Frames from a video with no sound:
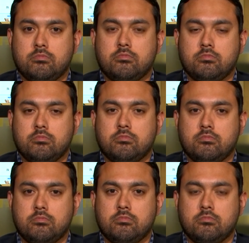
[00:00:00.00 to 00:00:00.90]

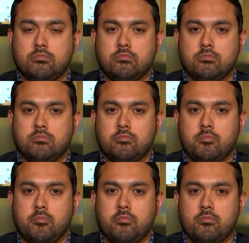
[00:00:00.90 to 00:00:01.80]

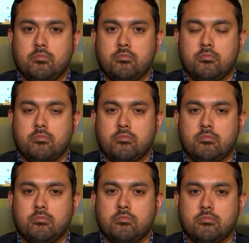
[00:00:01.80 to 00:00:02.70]

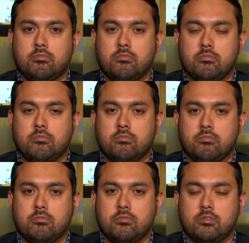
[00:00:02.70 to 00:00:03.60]

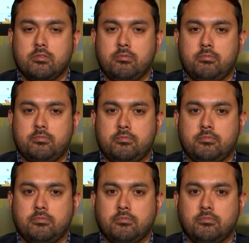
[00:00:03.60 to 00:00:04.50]

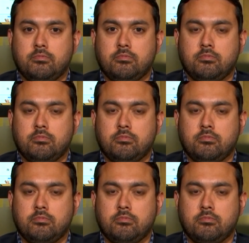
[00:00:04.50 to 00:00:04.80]
(silent)